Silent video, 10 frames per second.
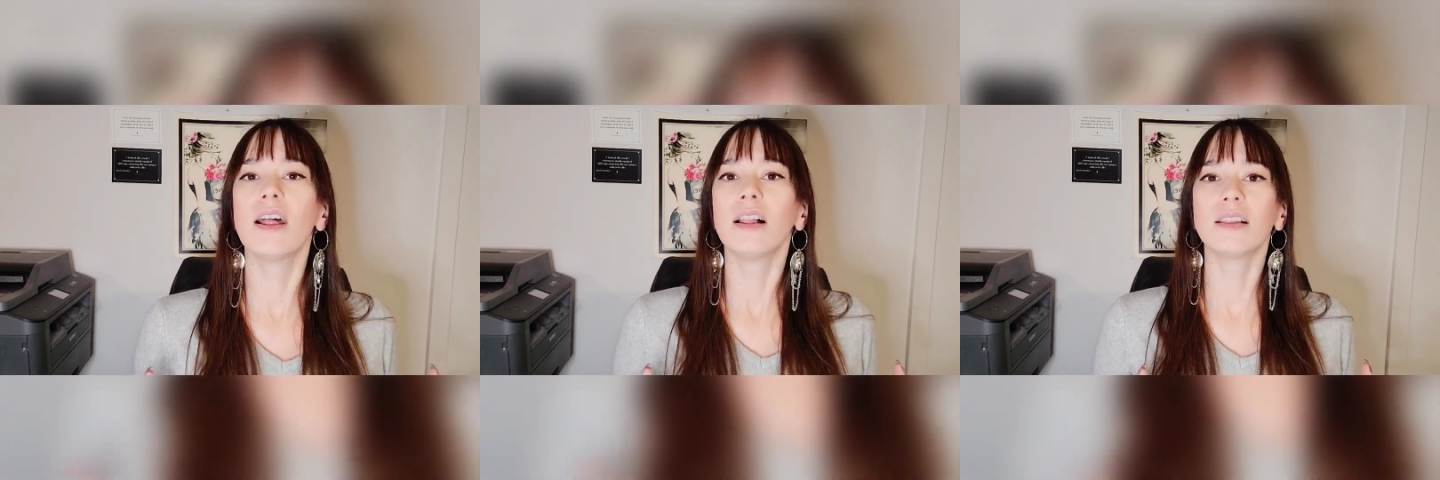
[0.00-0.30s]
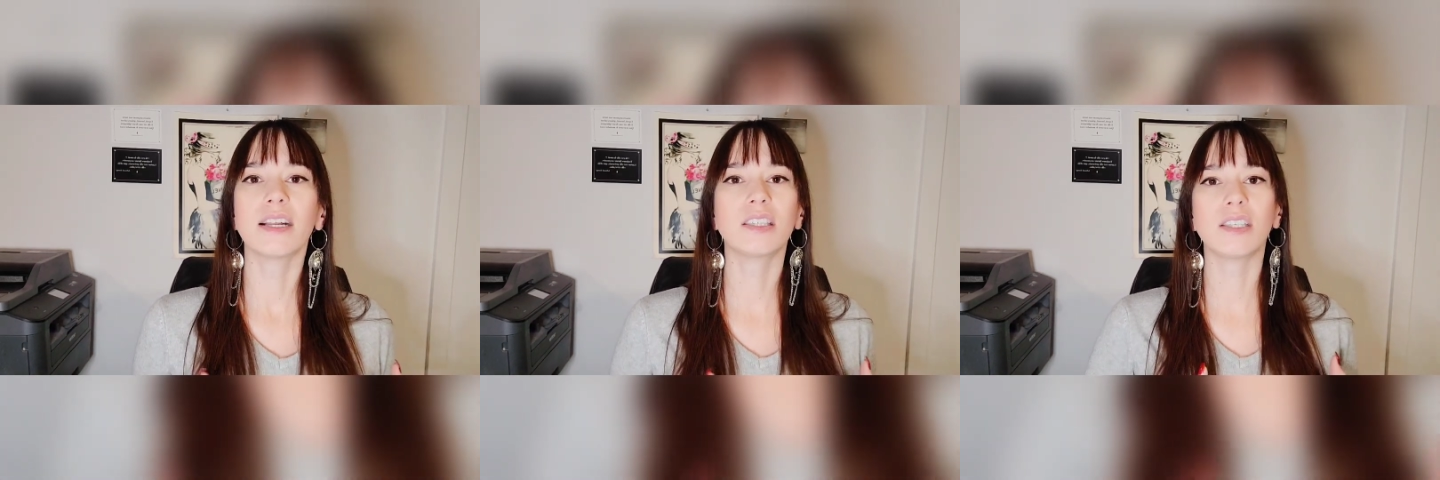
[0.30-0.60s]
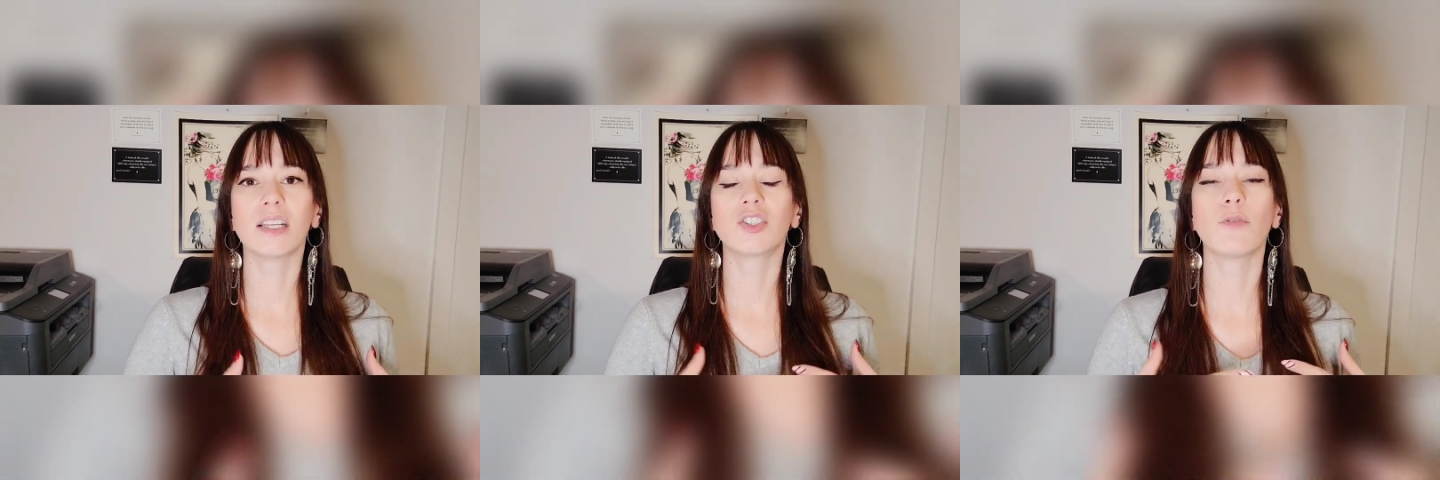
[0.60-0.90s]
let's
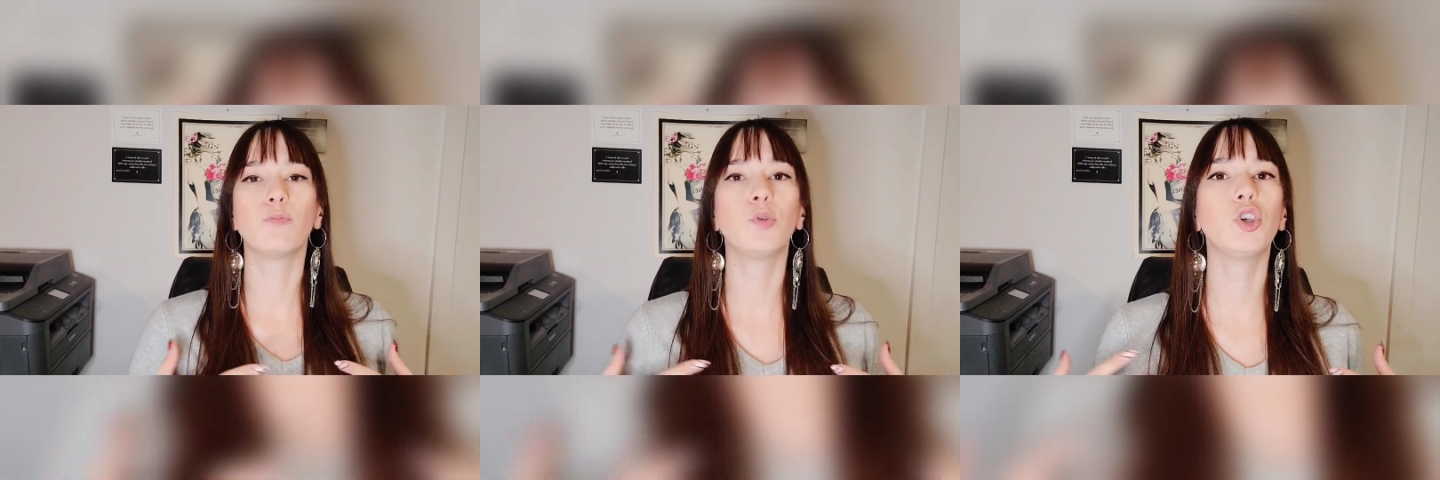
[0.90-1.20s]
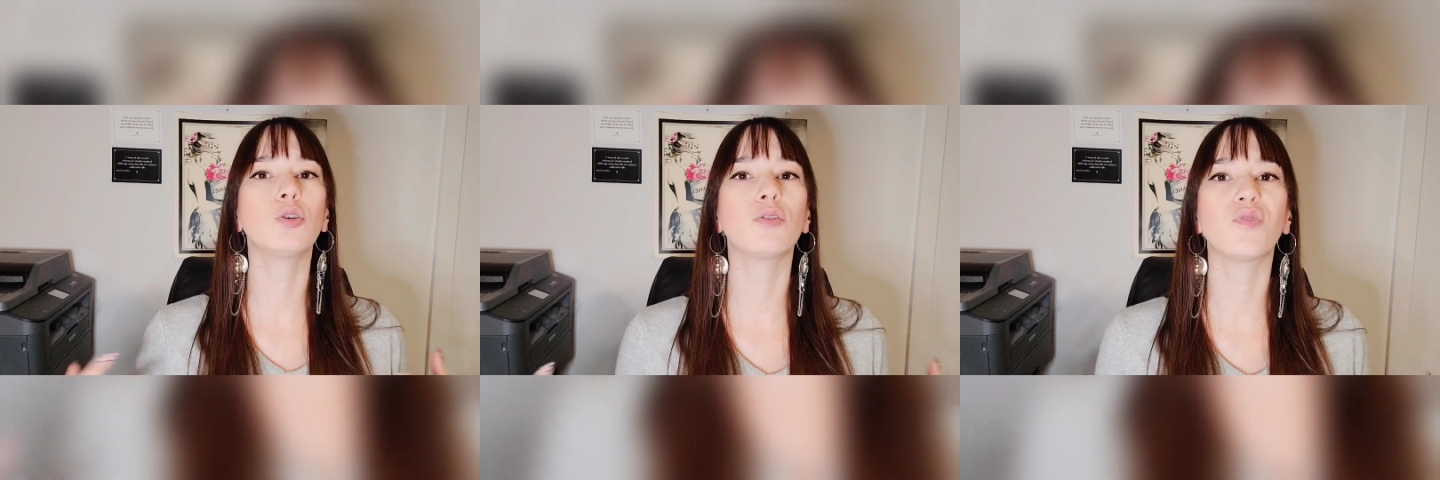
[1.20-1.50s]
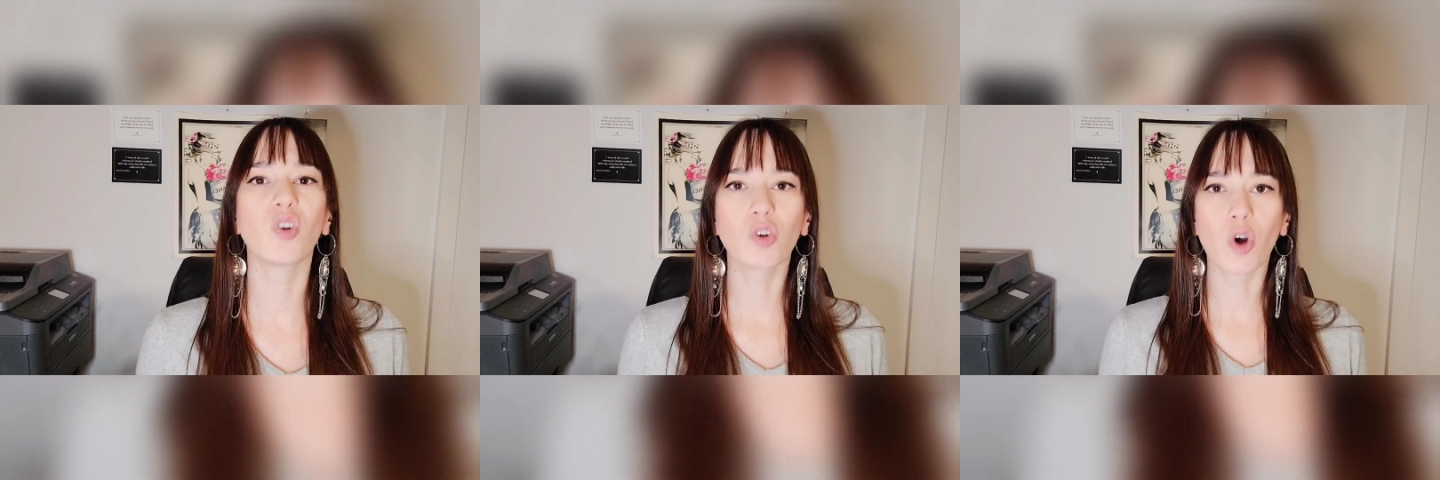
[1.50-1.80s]
set some
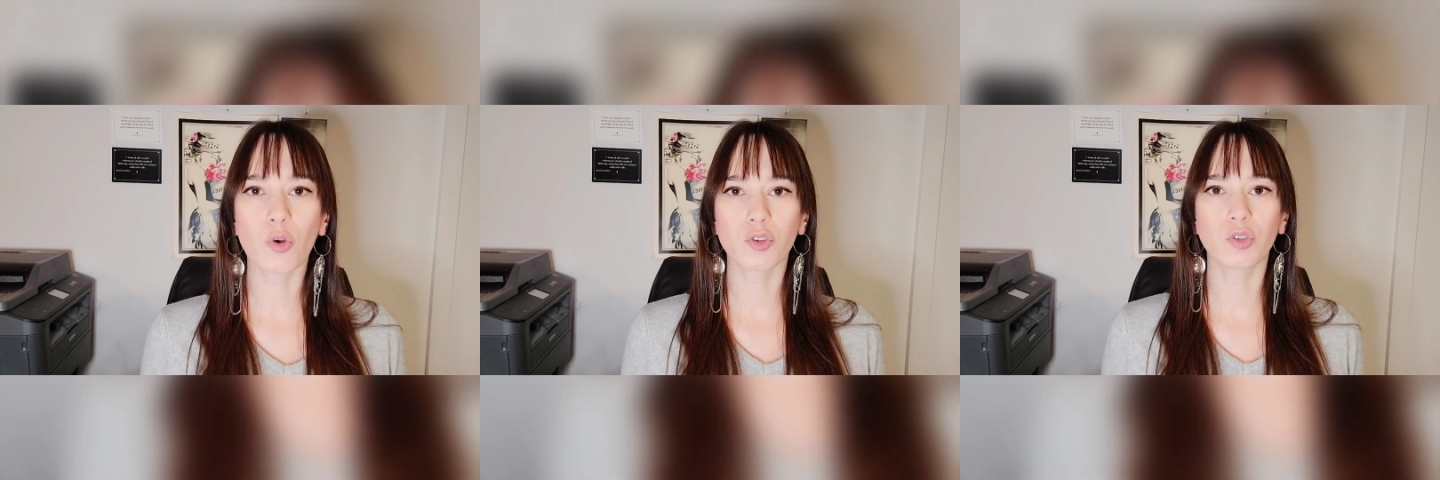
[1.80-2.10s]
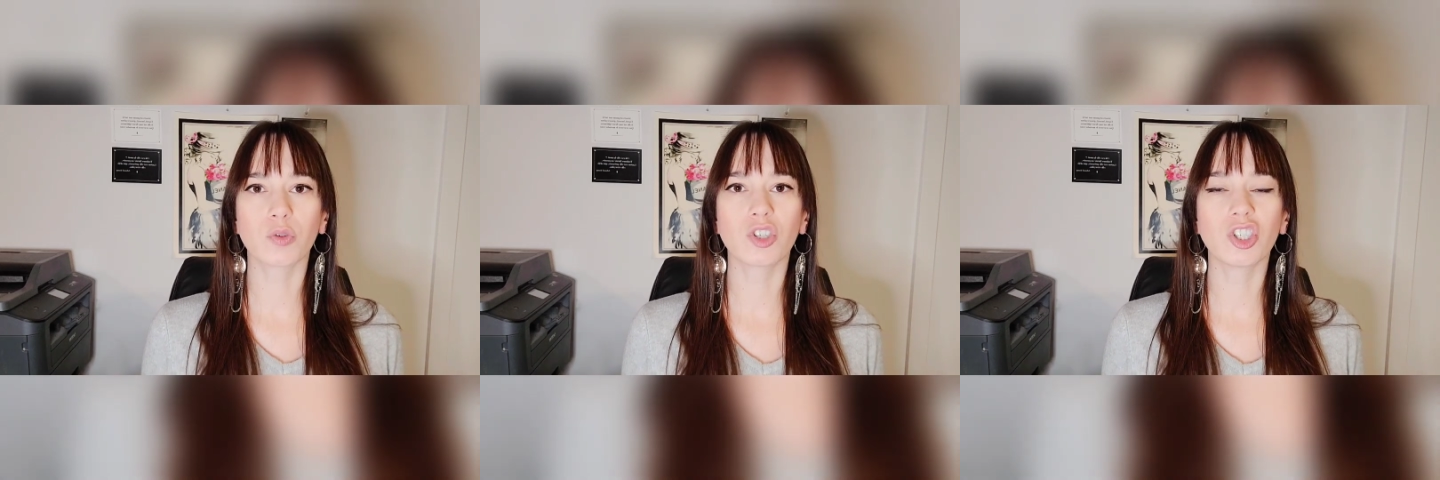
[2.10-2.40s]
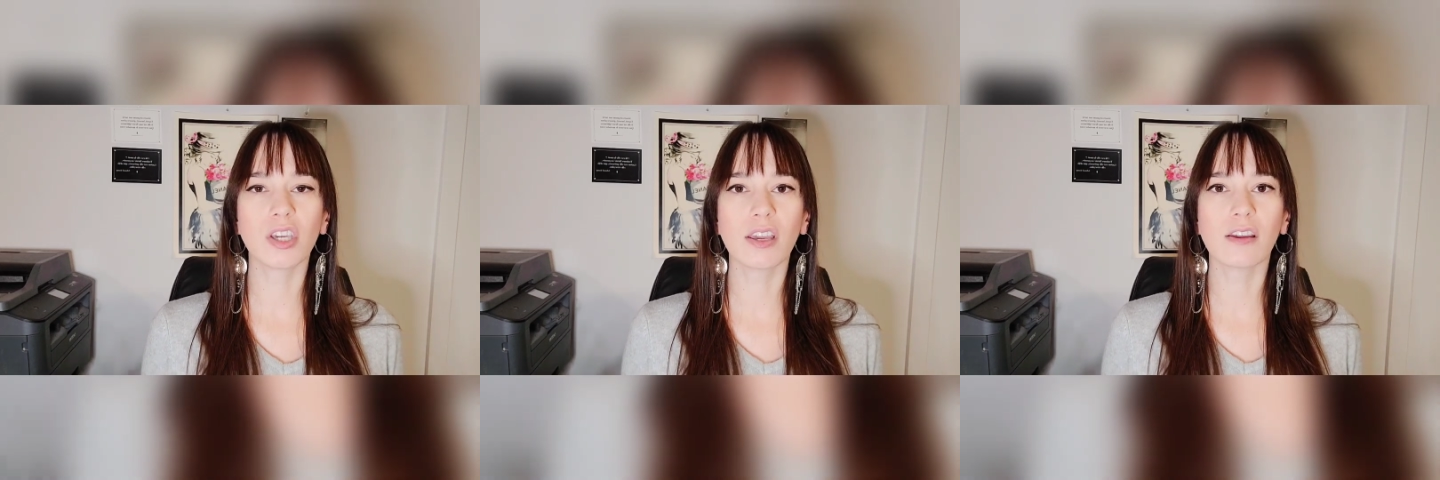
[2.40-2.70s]
beautiful goals to
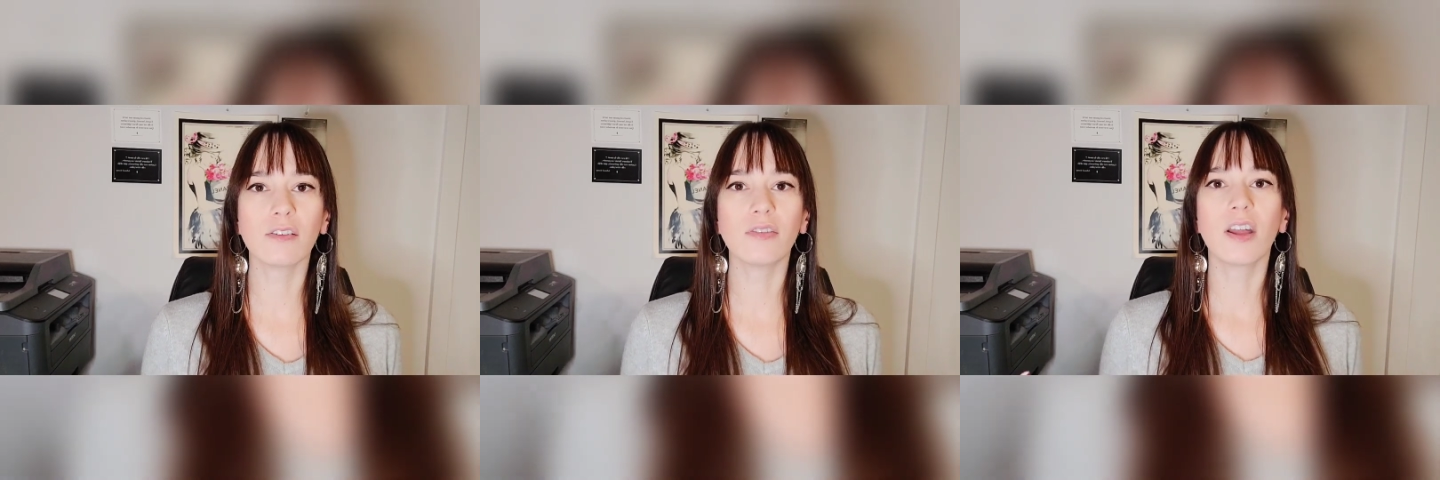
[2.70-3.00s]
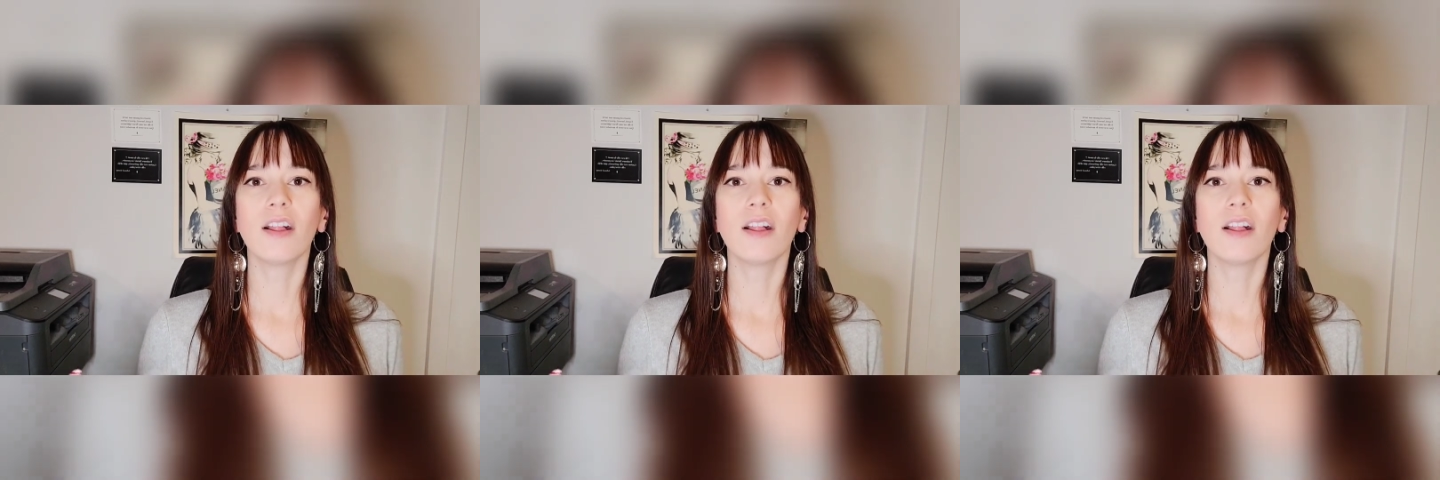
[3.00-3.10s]
achieve,